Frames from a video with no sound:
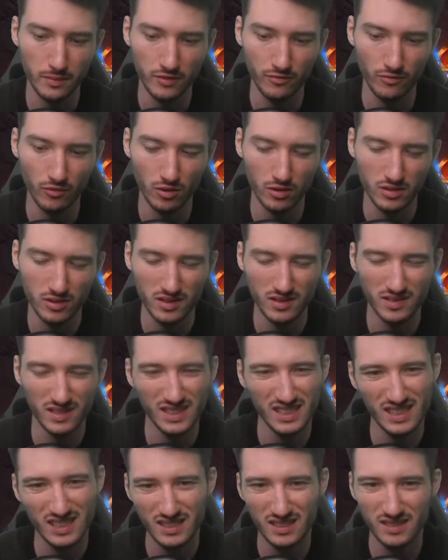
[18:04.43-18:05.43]
my
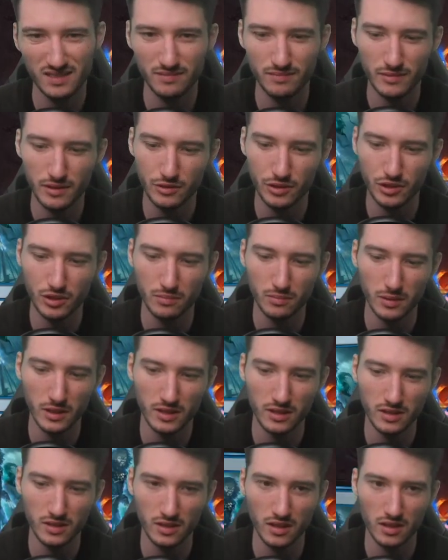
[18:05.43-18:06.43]
Wanderer. Maybe I should play
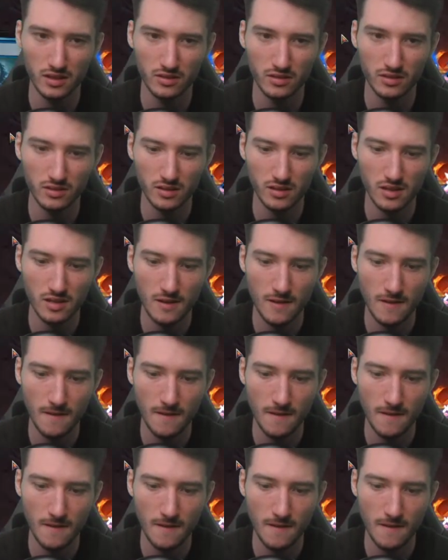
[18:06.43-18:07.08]
this last turn.